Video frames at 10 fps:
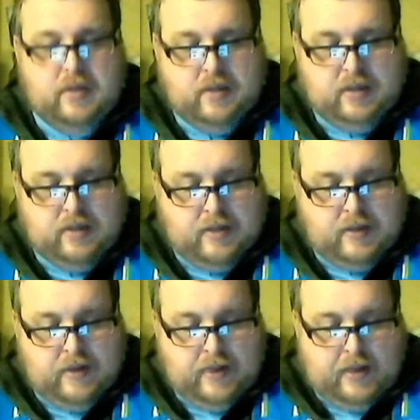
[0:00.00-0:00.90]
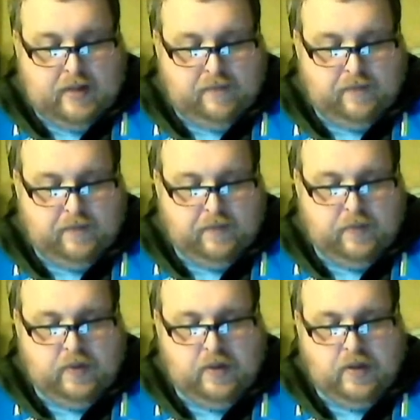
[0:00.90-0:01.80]

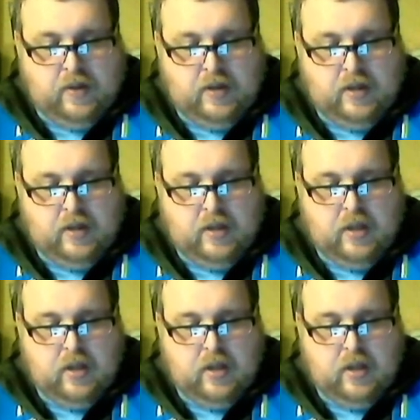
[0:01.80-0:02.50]
Nobody speaks.